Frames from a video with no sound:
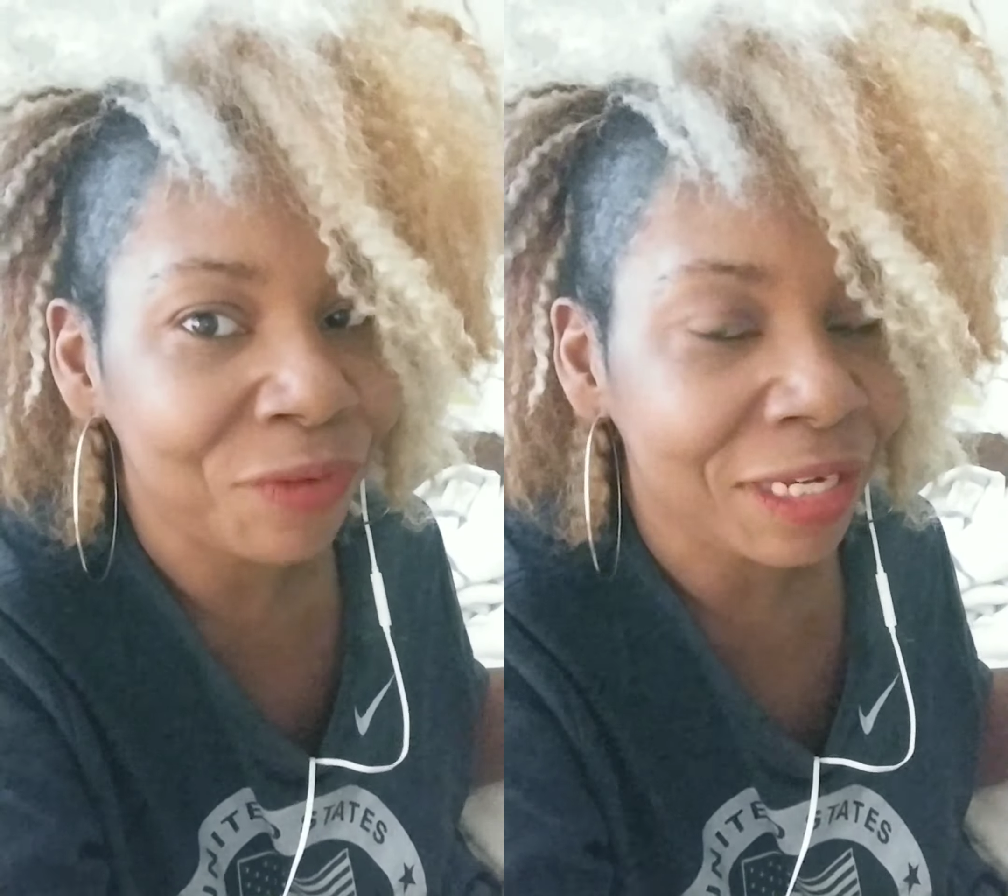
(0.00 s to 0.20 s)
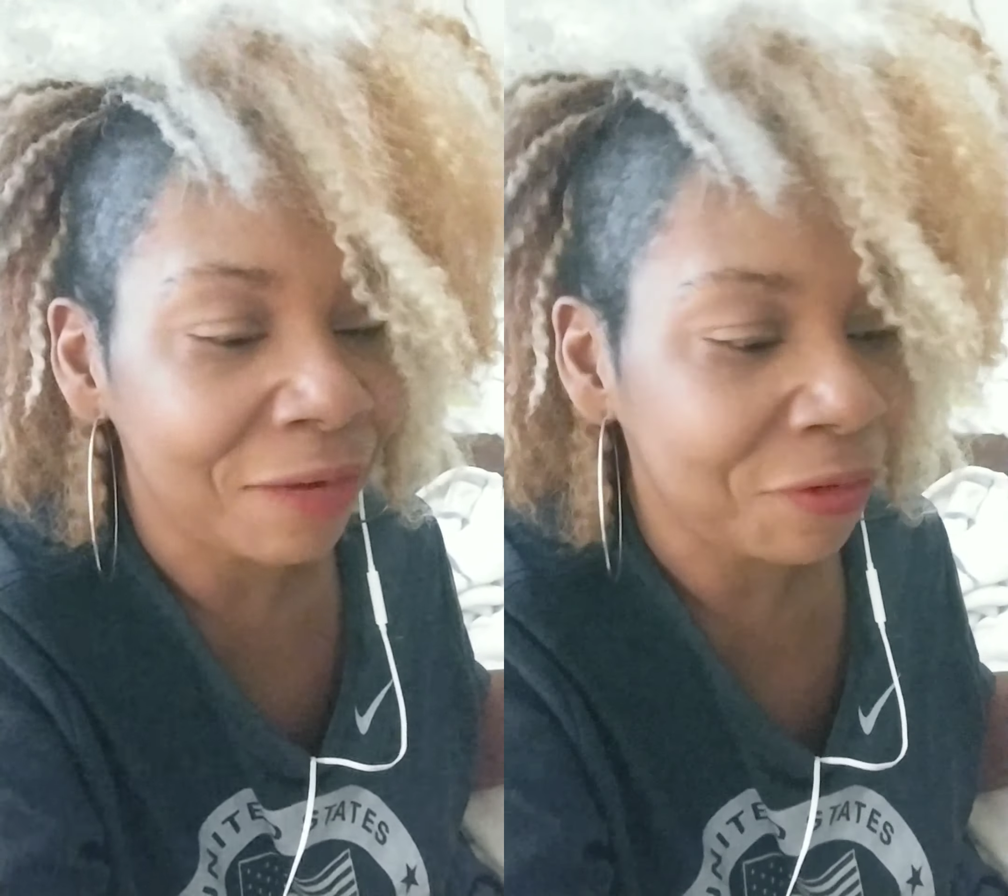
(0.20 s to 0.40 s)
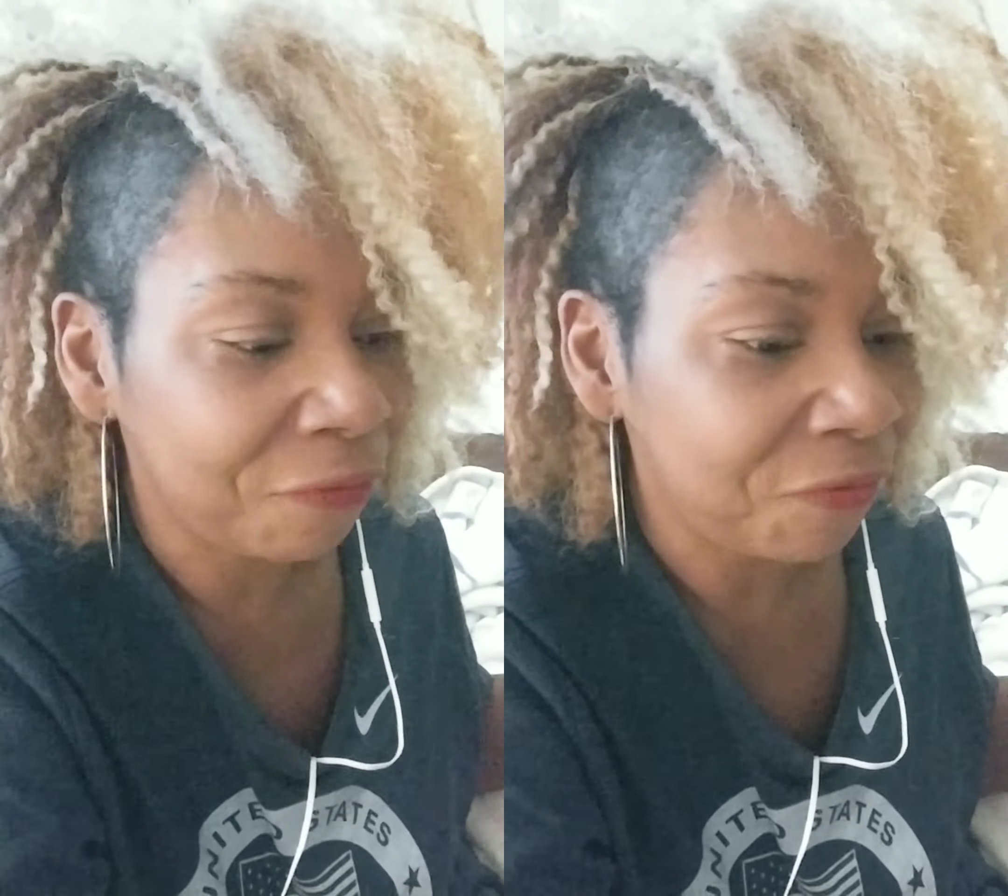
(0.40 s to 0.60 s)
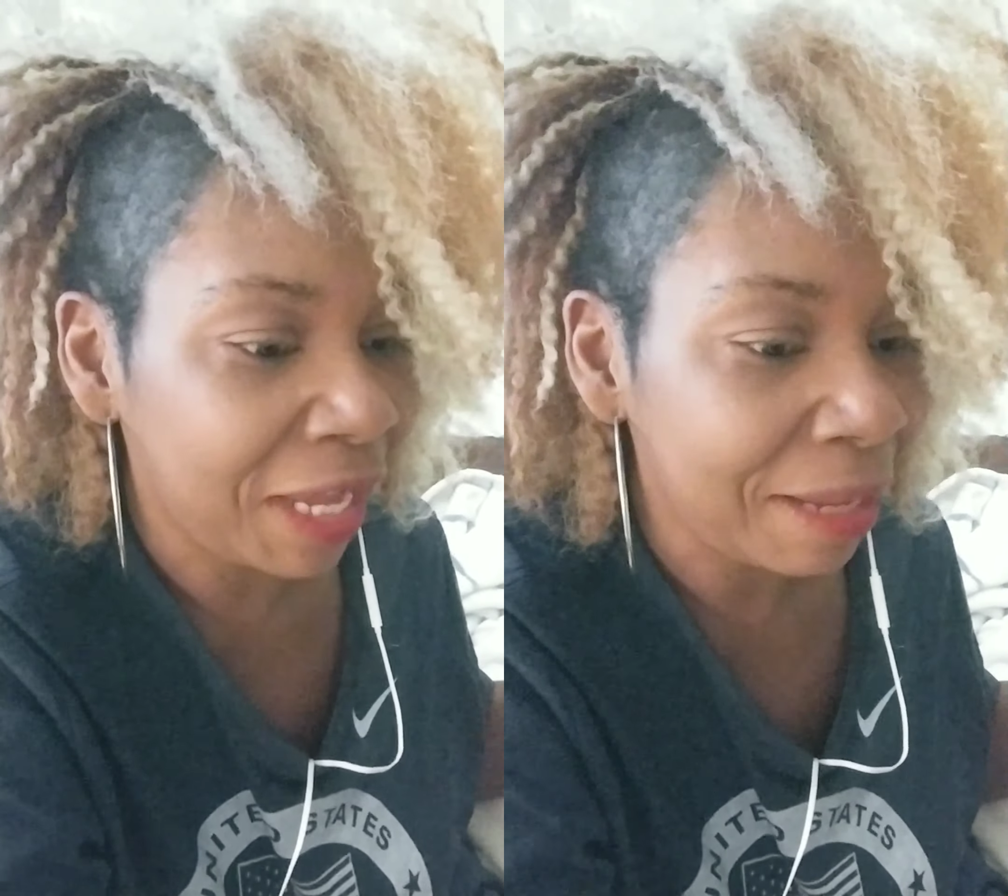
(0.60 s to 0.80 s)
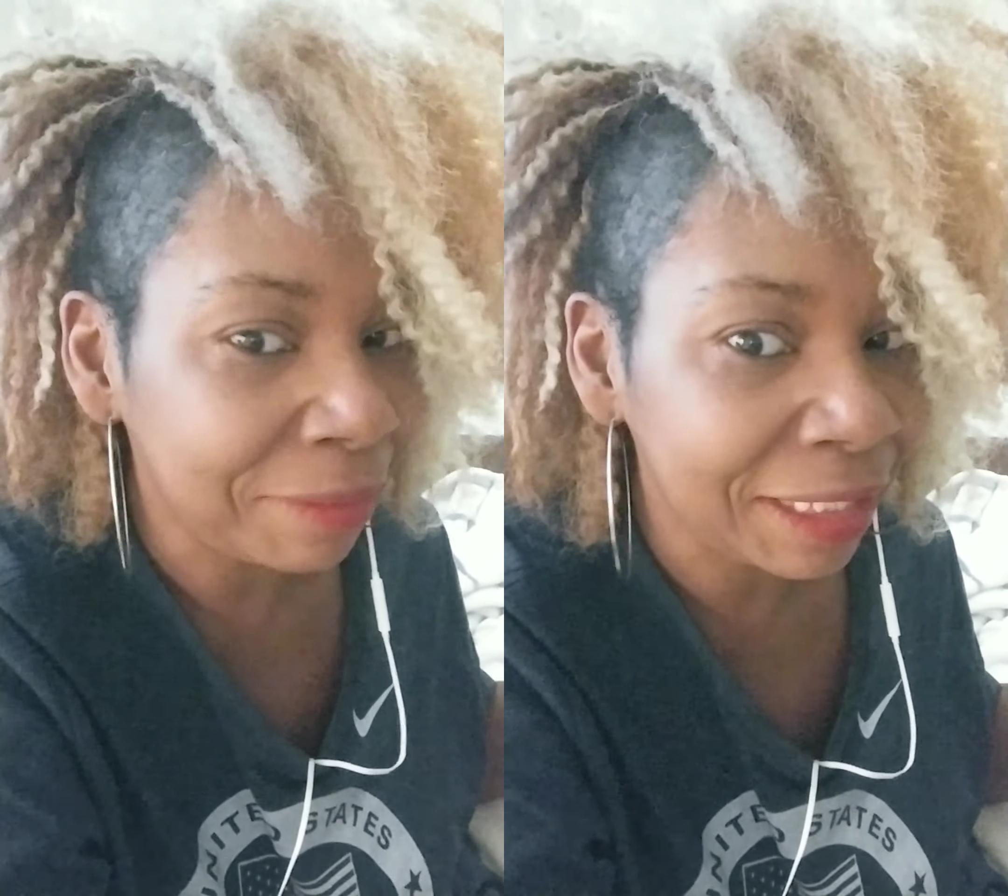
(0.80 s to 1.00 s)
love your
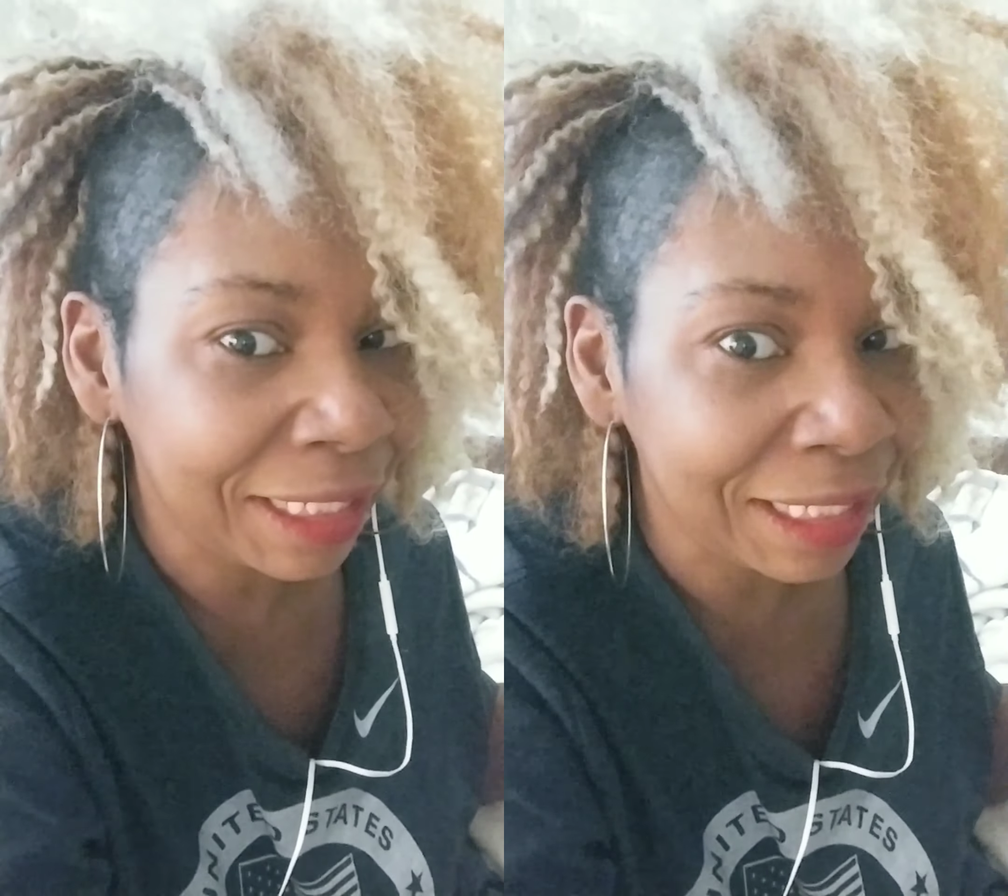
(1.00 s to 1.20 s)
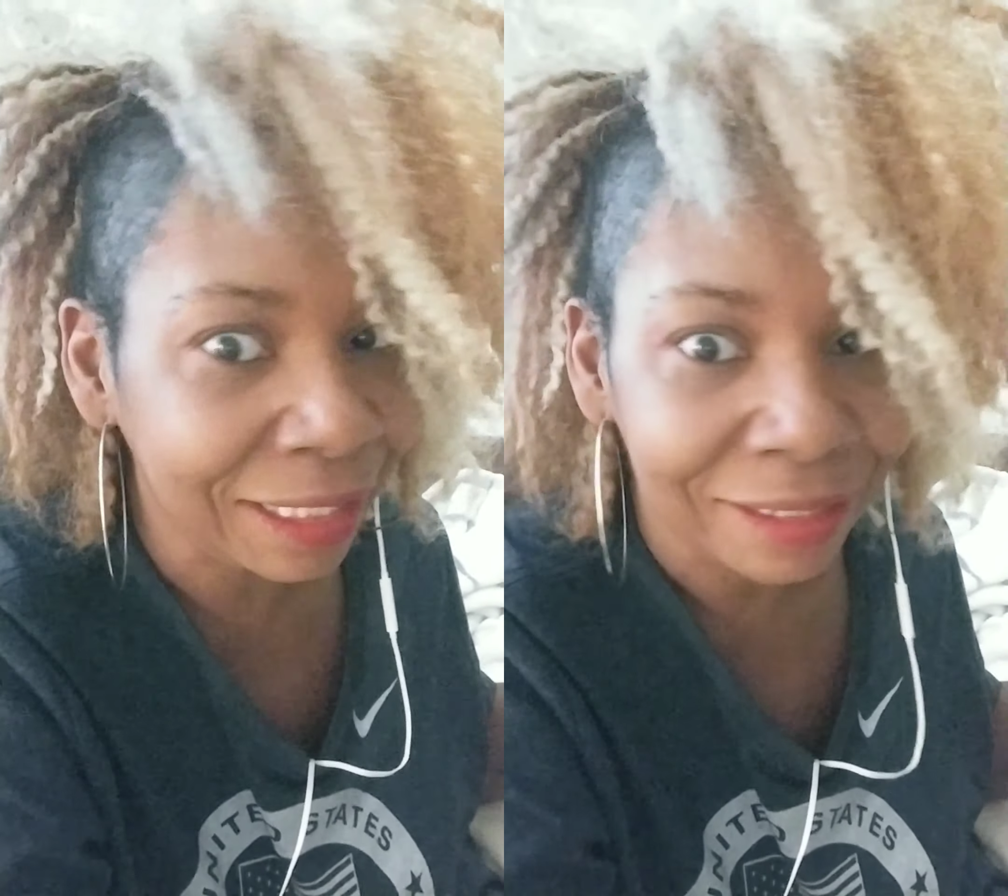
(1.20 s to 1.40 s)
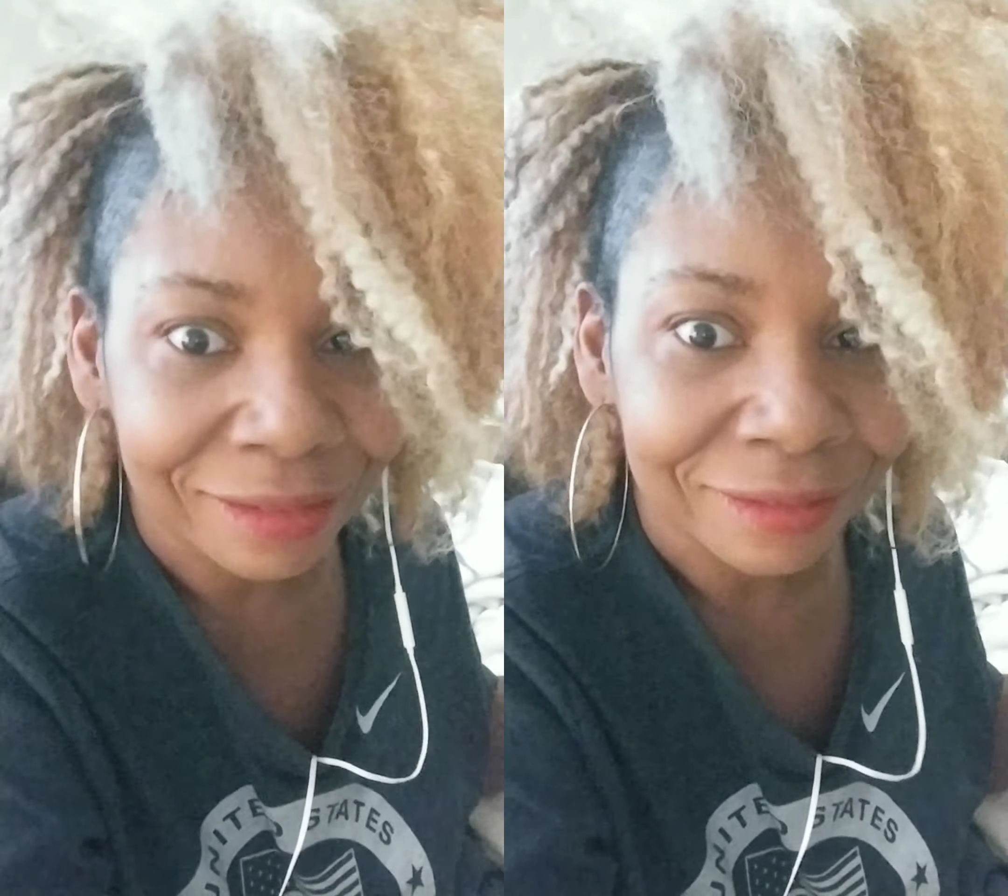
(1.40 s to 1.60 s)
family.